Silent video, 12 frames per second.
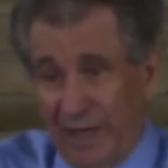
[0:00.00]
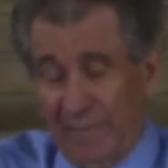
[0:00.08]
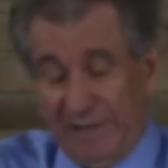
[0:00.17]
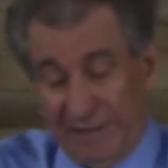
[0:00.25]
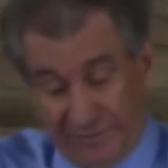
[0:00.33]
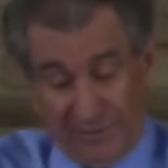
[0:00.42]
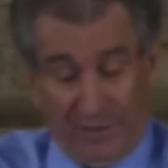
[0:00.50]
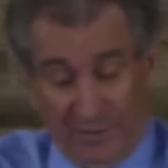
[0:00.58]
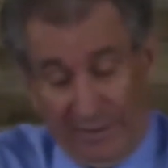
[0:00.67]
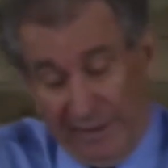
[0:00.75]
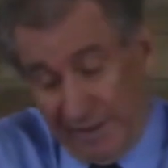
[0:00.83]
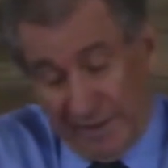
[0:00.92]
I mean, as
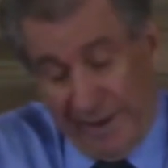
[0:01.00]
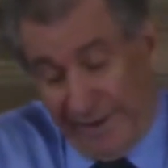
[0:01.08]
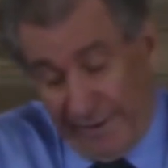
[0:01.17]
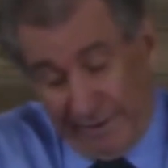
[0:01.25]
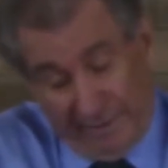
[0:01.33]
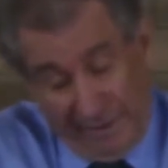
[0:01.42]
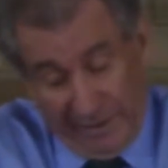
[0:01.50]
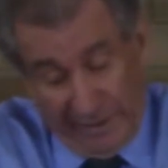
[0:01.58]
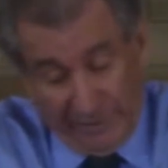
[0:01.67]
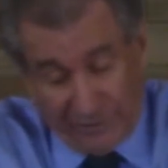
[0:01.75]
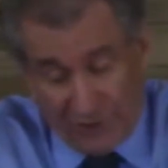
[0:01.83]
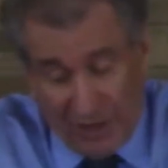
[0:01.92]
Aaron,
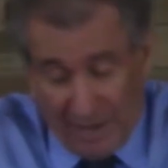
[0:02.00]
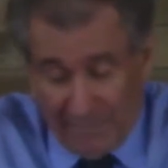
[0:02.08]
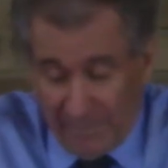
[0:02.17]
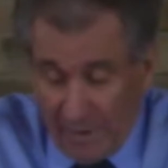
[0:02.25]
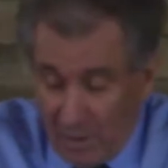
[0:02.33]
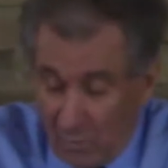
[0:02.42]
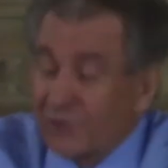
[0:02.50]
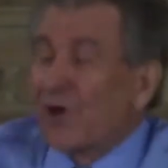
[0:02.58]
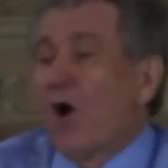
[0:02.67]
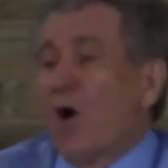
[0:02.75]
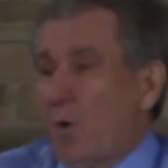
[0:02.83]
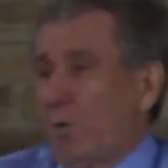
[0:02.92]
his job was
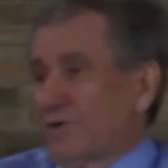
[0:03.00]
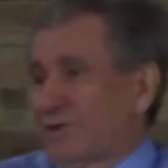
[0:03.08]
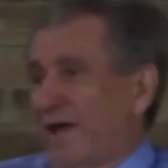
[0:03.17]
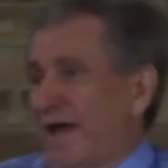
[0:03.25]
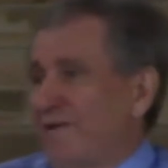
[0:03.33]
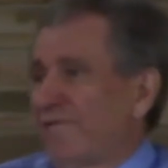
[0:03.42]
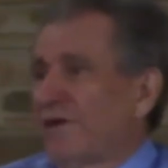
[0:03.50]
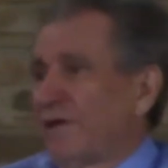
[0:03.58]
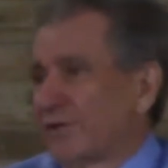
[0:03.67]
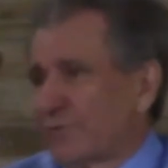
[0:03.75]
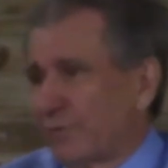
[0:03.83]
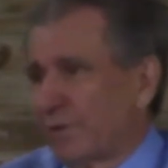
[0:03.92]
always to have
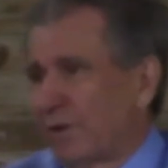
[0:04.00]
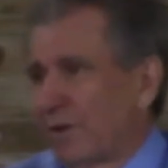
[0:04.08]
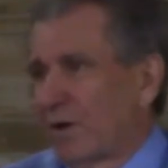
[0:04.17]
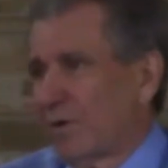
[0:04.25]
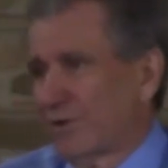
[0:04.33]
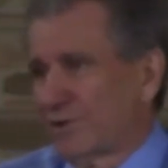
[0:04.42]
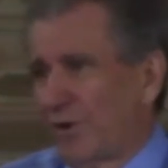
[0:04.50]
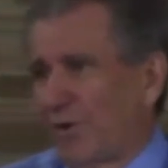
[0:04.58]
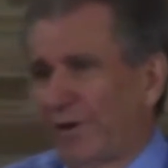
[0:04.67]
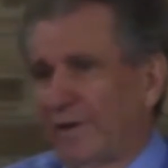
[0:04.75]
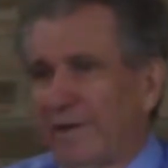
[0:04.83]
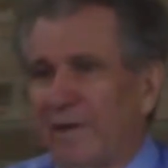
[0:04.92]
Israel on his heart.